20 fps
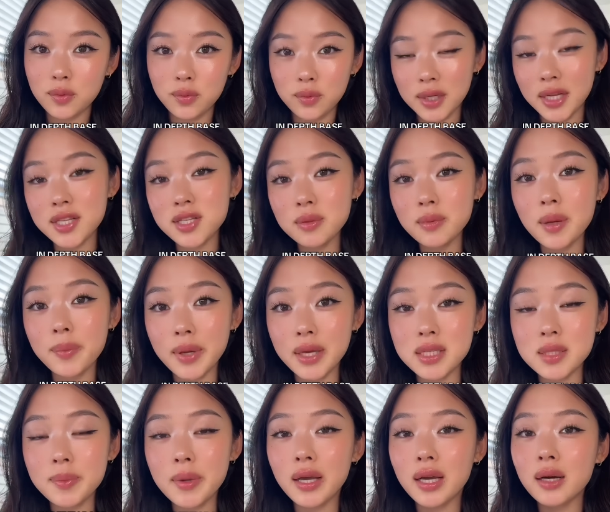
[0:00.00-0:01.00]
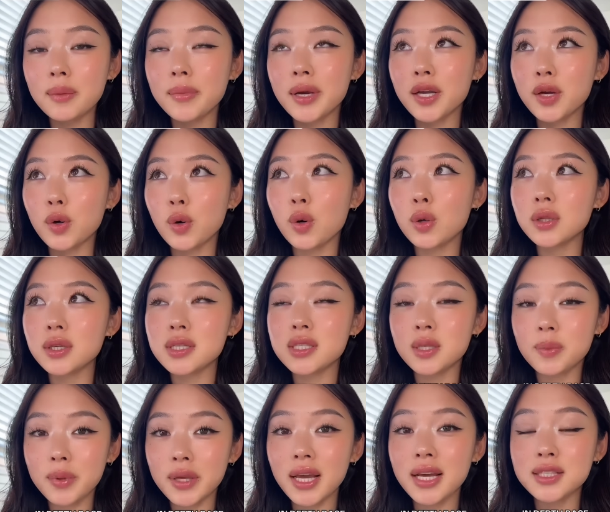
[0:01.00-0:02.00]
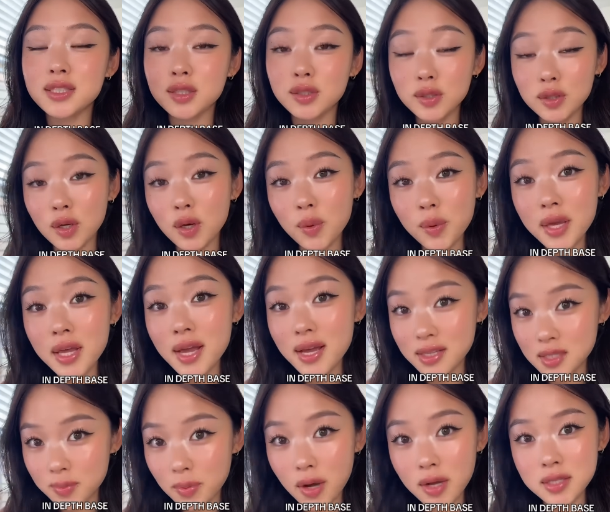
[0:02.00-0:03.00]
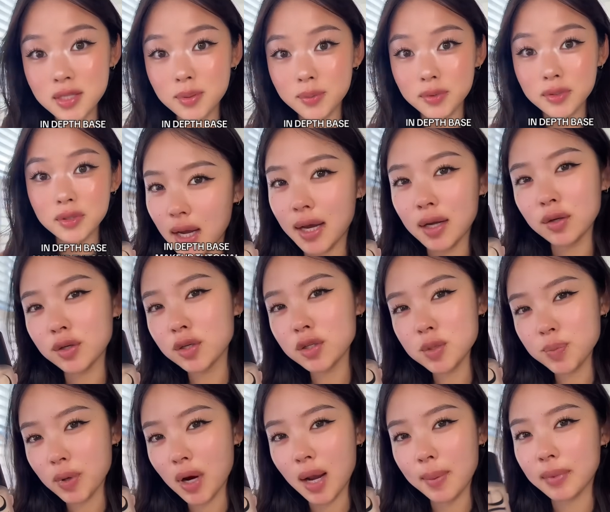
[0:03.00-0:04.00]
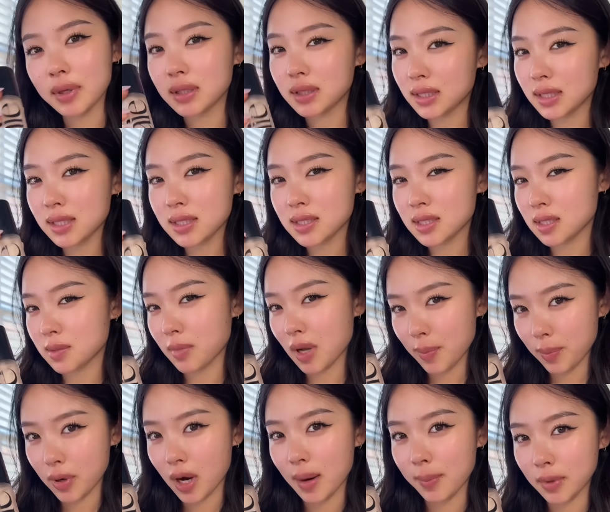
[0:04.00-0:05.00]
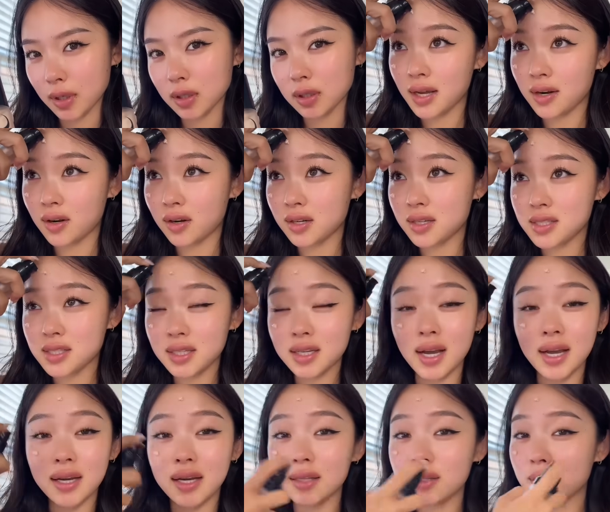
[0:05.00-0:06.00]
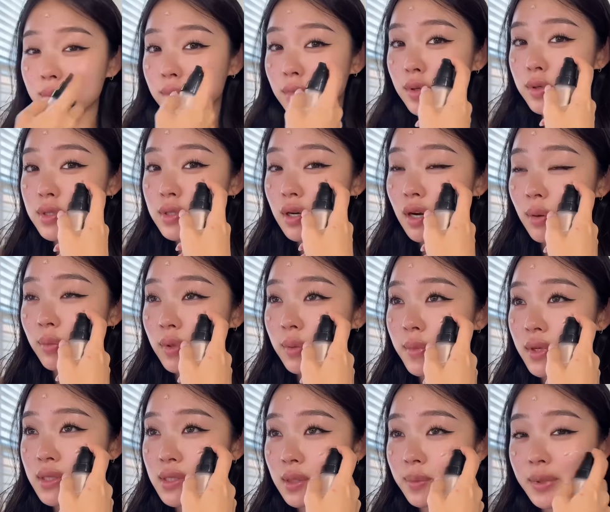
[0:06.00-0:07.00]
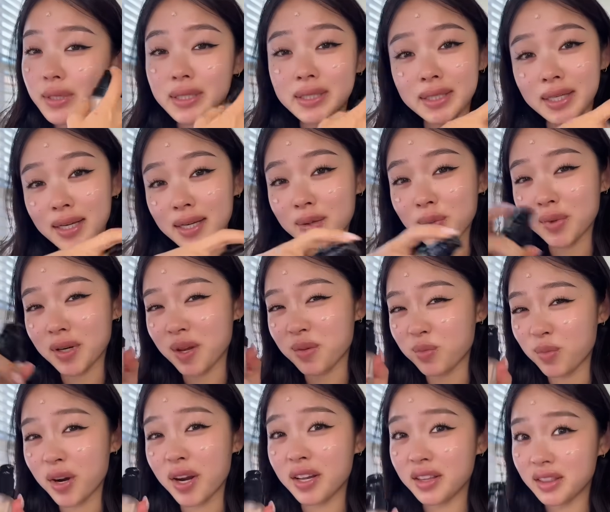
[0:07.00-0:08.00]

When I do my base makeup, my goal is to be as glowy as possible. I don't use primer. This is my primer. And honestly, I get the most compliments on my skin when I'm wearing